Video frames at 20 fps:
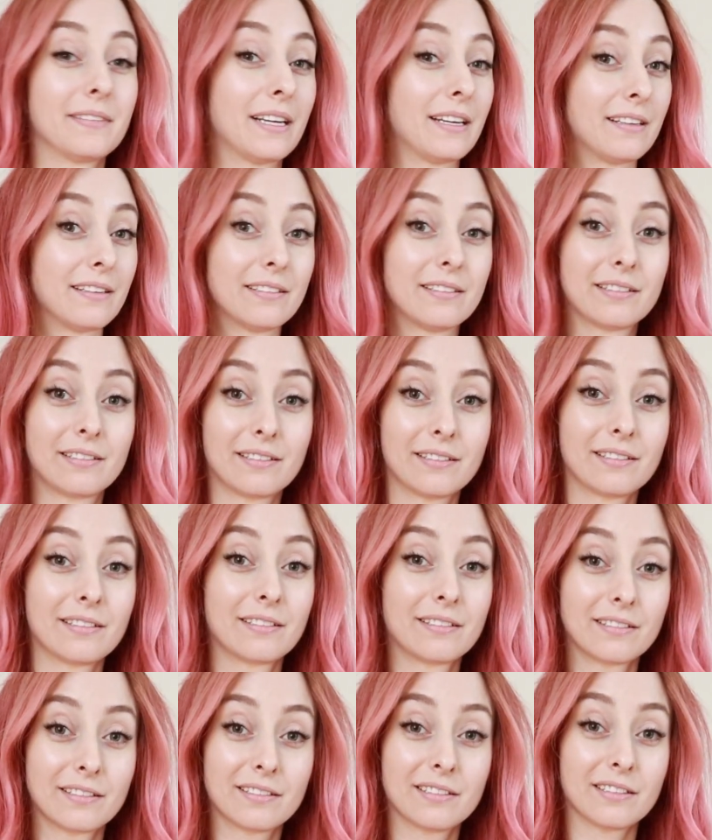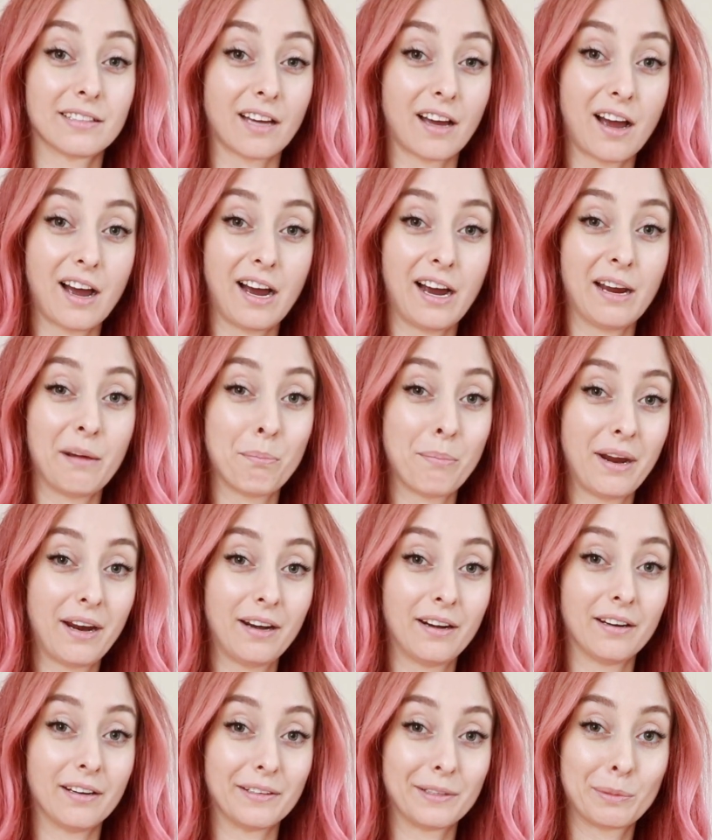That's high
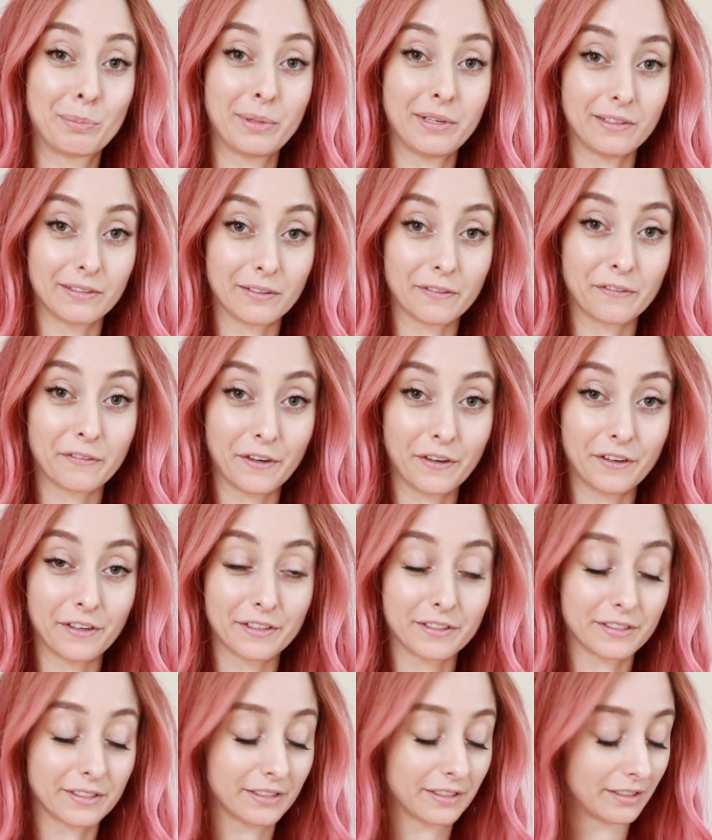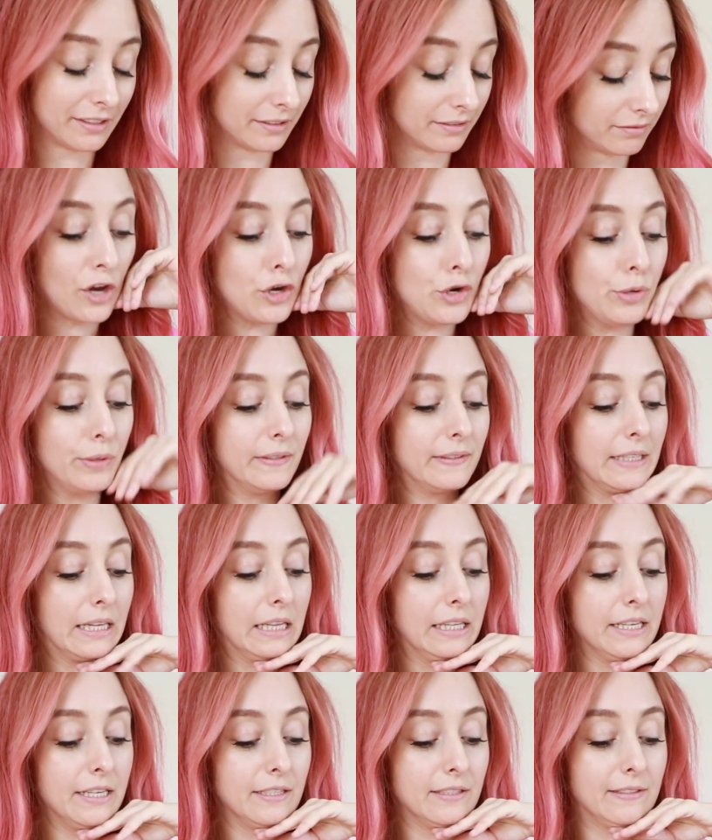maintenance piece of furniture. Use
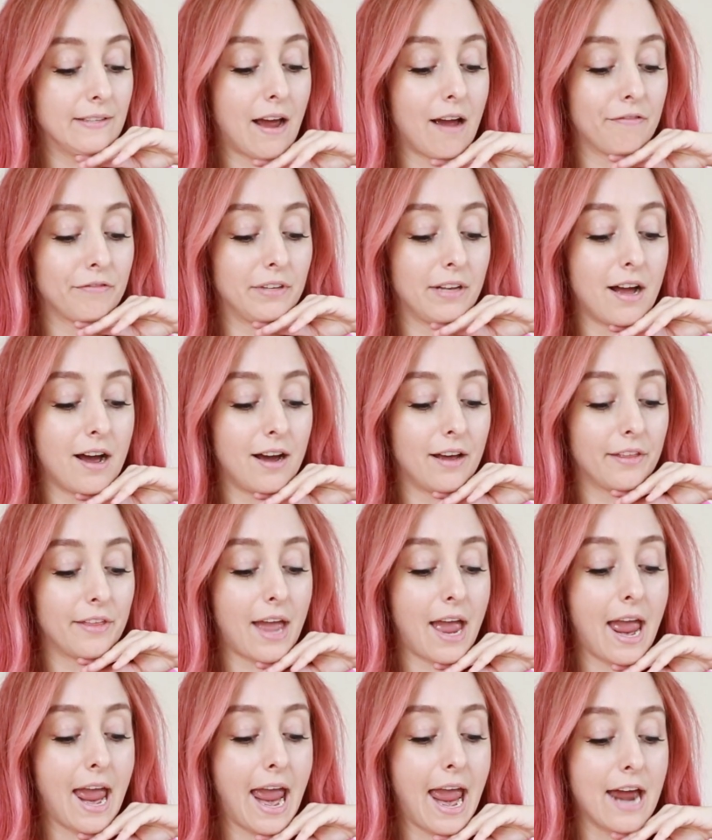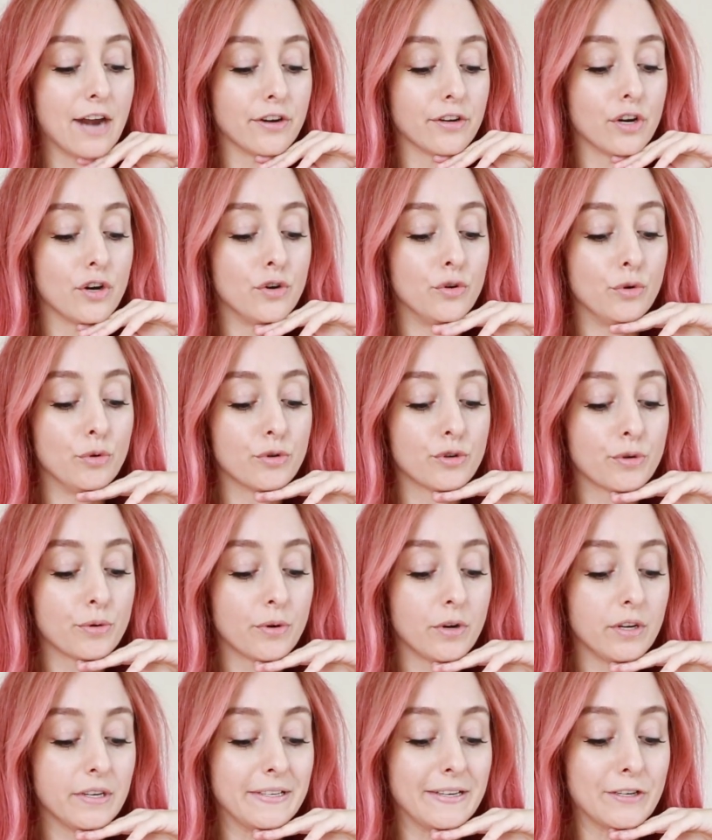clean soft cloth and
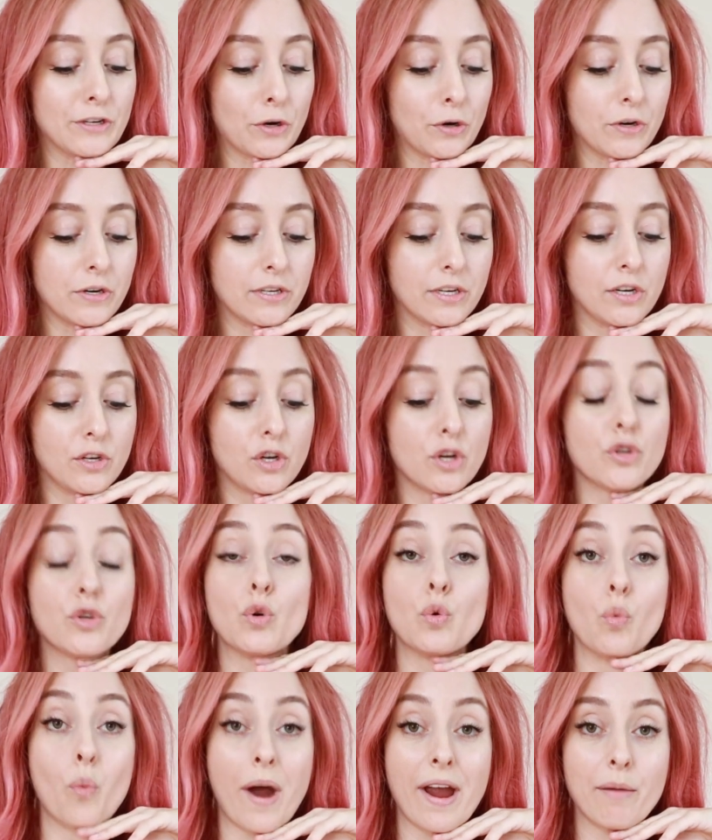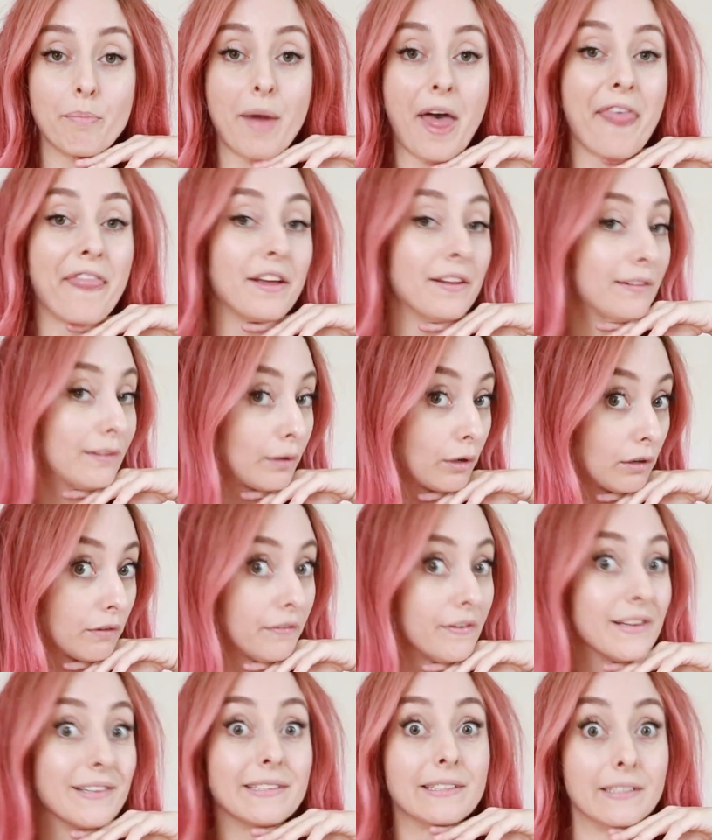neutral detergent to wipe the
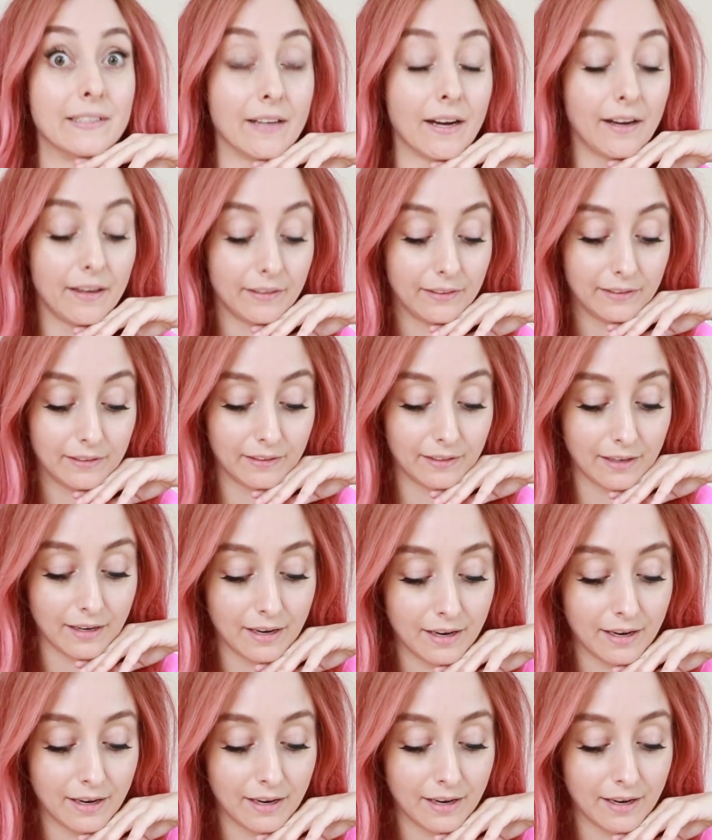surface dust.